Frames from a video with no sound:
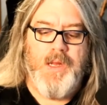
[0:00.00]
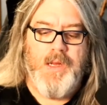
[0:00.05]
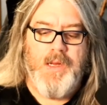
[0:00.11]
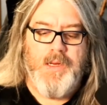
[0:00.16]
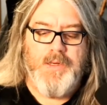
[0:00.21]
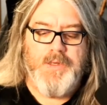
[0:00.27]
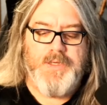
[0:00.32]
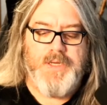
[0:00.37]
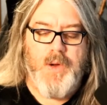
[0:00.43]

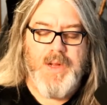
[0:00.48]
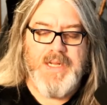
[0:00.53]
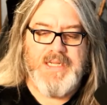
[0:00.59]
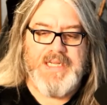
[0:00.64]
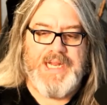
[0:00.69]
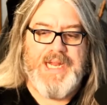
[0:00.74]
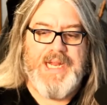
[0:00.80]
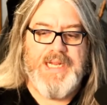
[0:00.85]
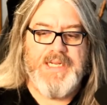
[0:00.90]
So
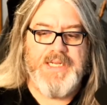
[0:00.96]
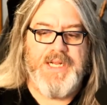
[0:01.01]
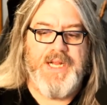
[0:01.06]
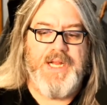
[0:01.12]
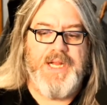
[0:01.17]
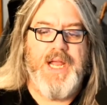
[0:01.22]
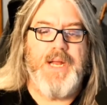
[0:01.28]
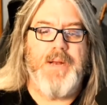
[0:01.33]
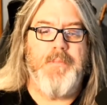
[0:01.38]
it's easy
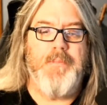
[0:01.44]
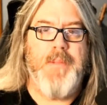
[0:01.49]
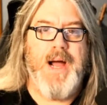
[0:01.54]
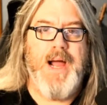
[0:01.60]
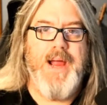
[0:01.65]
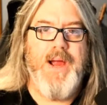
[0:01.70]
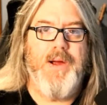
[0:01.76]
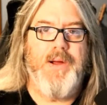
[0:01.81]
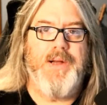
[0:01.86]
to get
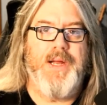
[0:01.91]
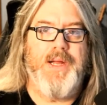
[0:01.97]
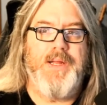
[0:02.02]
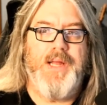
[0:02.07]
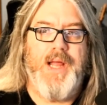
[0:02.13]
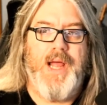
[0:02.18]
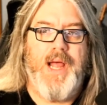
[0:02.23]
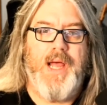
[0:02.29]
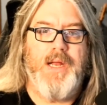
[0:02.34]
mired
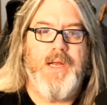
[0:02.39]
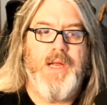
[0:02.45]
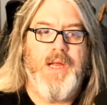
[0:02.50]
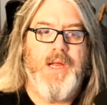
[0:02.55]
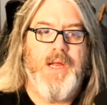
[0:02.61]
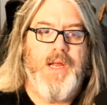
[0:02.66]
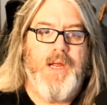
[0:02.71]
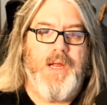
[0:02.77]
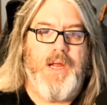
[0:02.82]
in that
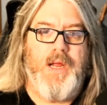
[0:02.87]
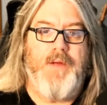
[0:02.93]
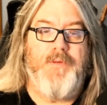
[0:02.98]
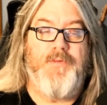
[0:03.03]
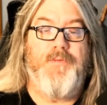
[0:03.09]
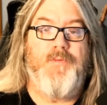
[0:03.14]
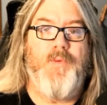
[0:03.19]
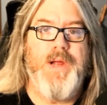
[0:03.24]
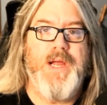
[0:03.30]

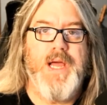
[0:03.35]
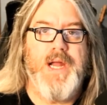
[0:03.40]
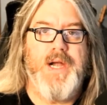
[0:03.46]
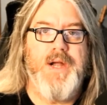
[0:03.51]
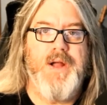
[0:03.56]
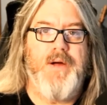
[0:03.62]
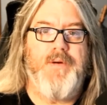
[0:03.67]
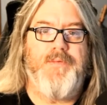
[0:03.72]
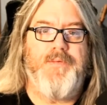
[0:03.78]
if we get
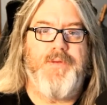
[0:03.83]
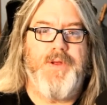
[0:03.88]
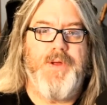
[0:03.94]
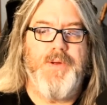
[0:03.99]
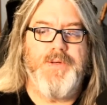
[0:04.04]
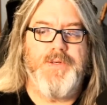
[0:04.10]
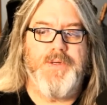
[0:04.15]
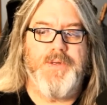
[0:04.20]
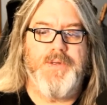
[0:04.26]
enough
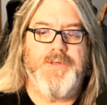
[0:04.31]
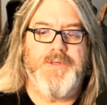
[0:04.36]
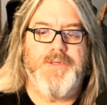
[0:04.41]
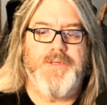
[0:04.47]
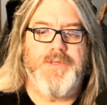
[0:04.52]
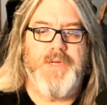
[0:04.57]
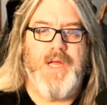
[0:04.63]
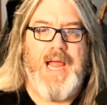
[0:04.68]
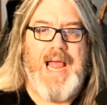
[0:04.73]

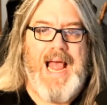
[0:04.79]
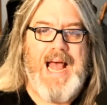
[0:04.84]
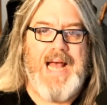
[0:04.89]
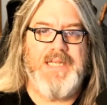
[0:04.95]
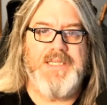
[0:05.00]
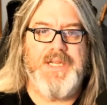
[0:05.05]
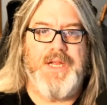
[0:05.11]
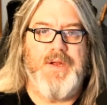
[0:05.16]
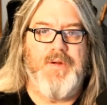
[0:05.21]
users
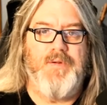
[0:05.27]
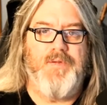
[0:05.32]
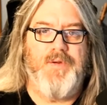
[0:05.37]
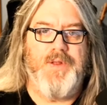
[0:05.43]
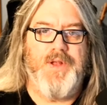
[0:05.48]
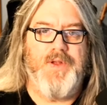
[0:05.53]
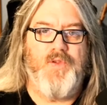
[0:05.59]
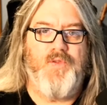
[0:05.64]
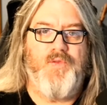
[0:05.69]
asking for
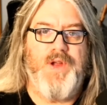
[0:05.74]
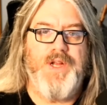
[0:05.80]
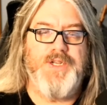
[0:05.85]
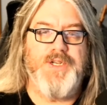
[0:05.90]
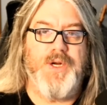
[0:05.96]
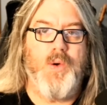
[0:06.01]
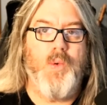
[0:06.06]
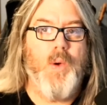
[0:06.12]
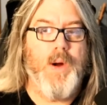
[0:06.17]
this
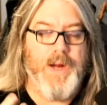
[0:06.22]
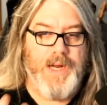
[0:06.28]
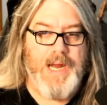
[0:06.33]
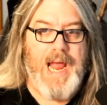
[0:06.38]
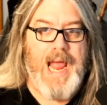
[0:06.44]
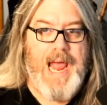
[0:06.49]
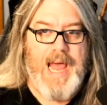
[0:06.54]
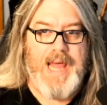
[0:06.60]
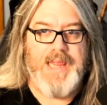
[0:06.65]
feature, we're going
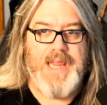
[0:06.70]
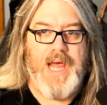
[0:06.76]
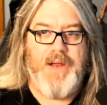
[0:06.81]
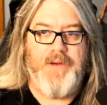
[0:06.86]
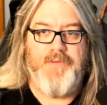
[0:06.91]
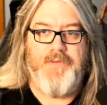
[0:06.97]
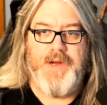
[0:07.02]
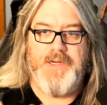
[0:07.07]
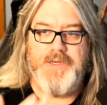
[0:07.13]
to add
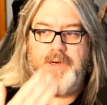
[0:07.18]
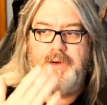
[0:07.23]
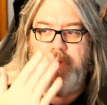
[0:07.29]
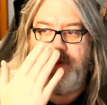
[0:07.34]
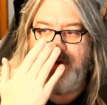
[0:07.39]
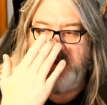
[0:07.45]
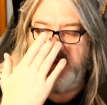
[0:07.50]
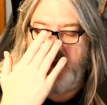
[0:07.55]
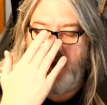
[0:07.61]
that feature to
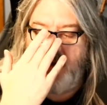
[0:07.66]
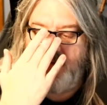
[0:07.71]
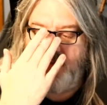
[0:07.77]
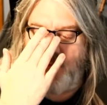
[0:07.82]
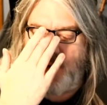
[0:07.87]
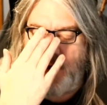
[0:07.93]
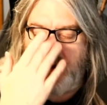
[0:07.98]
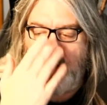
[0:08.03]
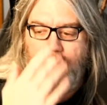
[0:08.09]
the
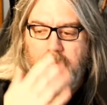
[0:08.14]
software